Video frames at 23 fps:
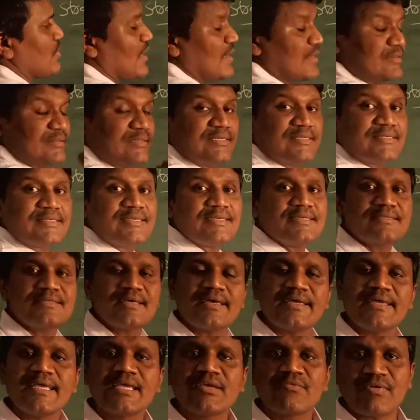This is
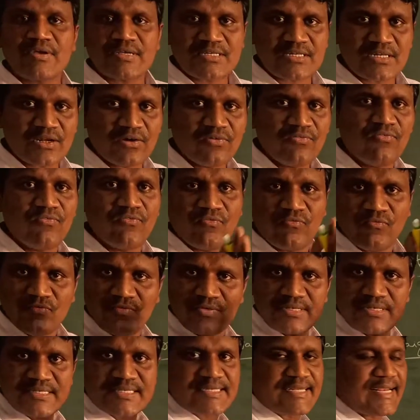the equation of
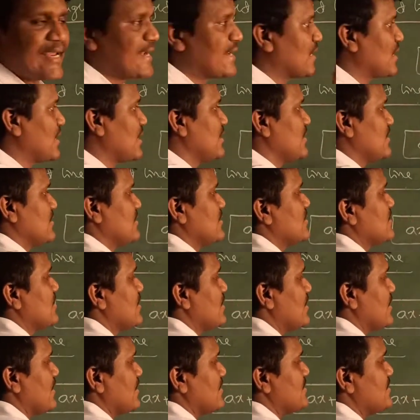straight line.
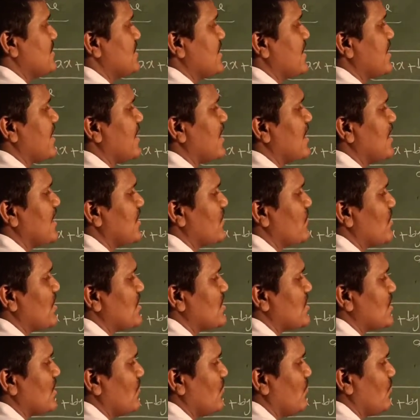General
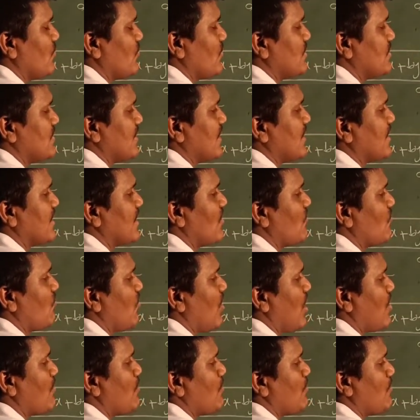equation of general
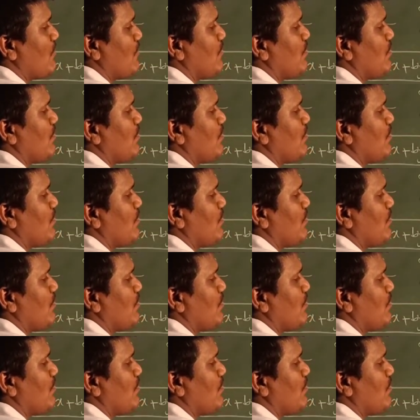form